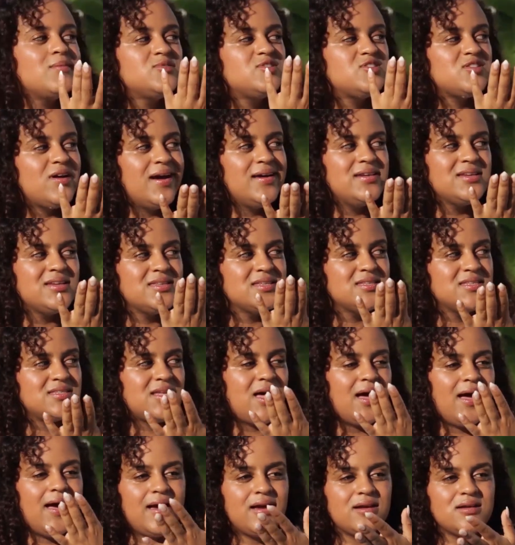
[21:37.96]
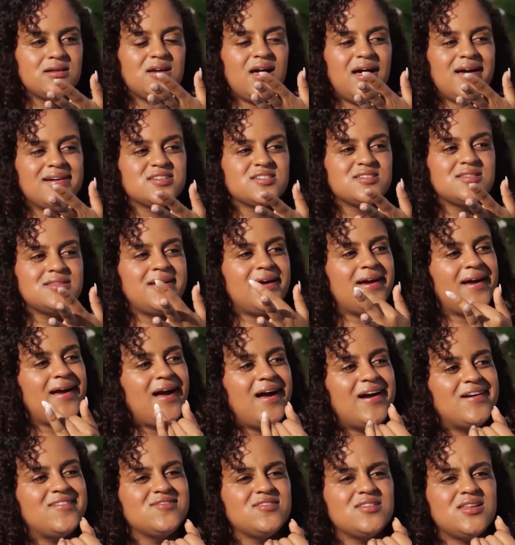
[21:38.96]
I'm trying to decide. Actually, I
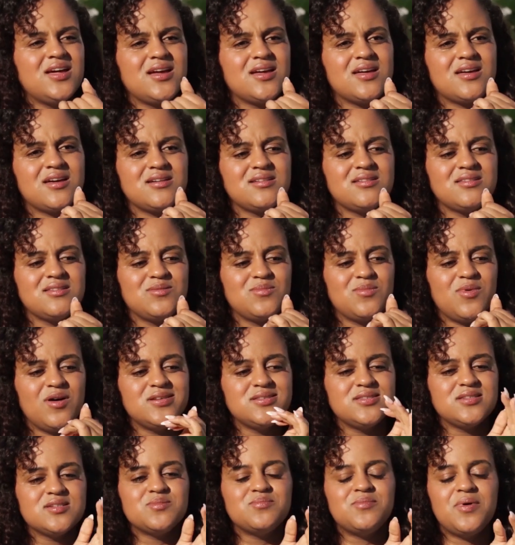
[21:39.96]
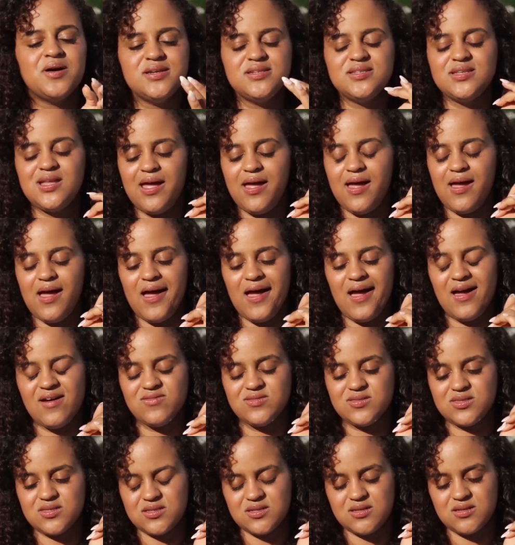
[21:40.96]
have like until Monday. I
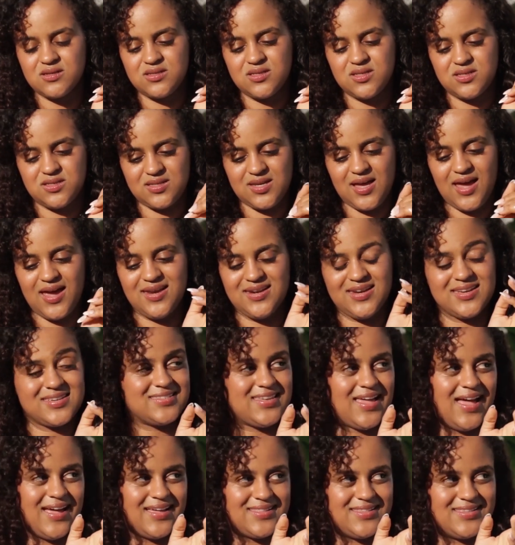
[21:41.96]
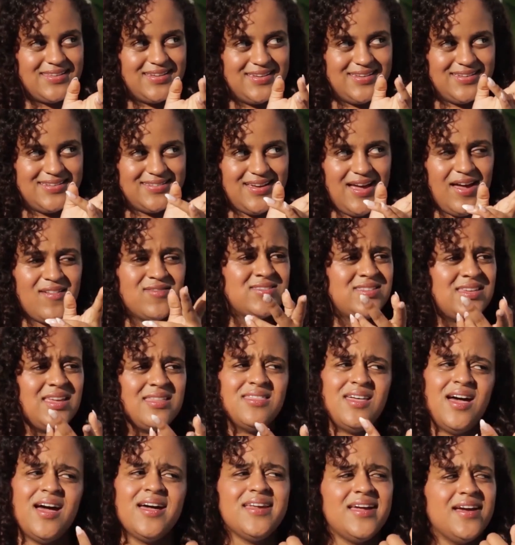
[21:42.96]
have to decide exactly. I've
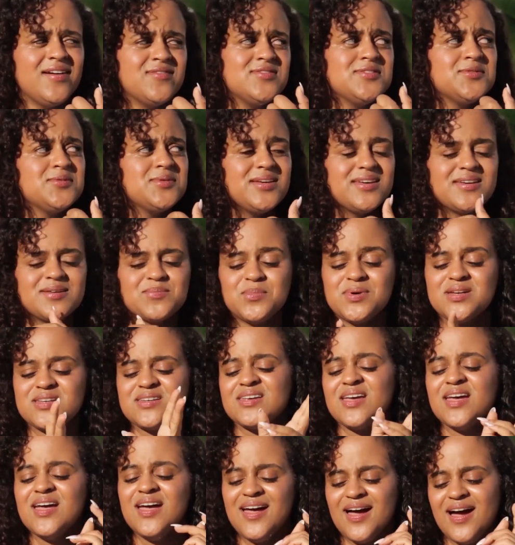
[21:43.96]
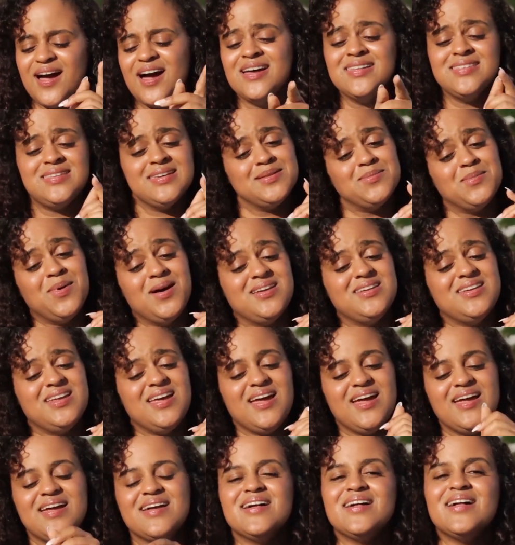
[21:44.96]
said that every week, but until
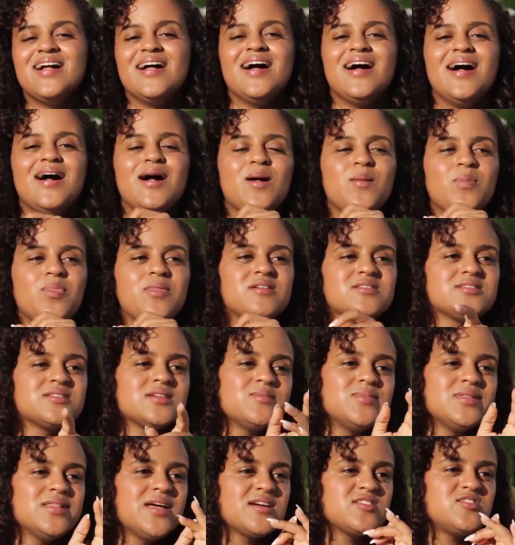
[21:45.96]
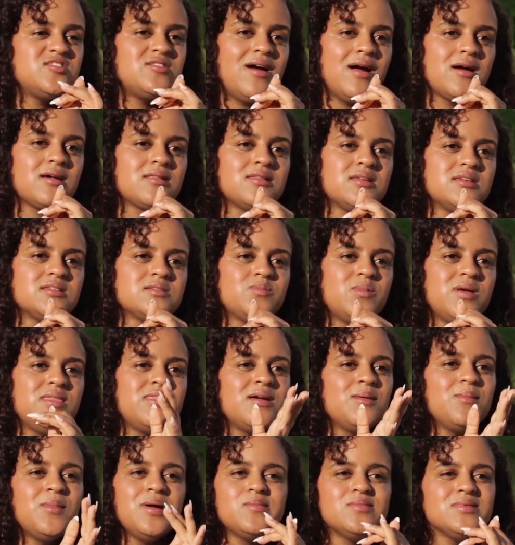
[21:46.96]
Monday, there's gonna be like a track list. But I
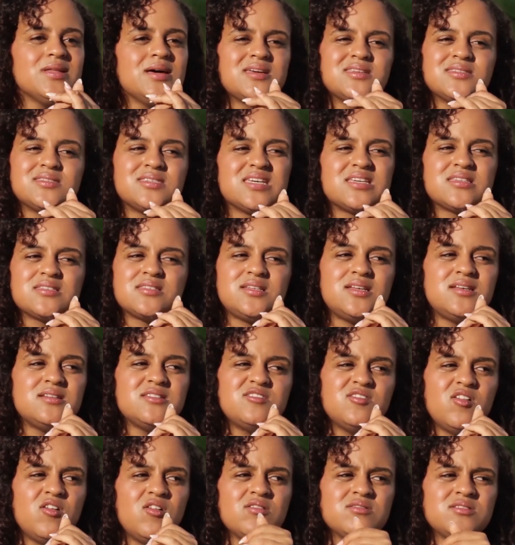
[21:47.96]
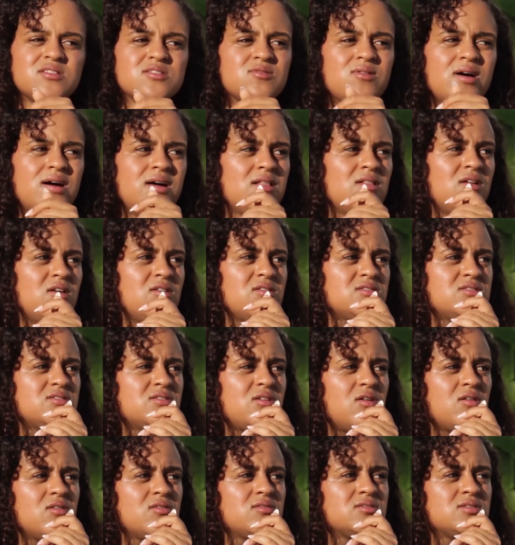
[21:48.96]
think maybe like 16 songs is quite a lot of
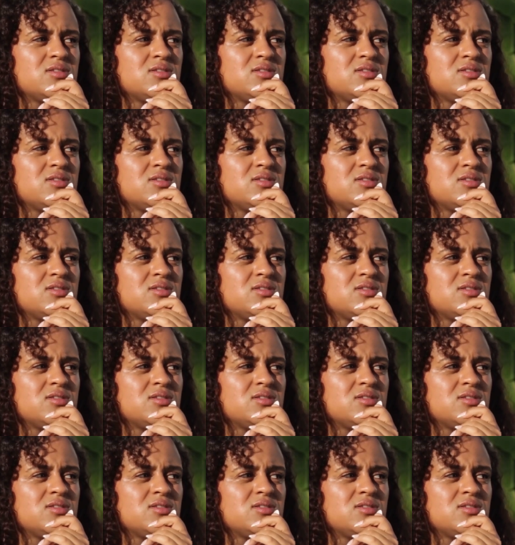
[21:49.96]
songs.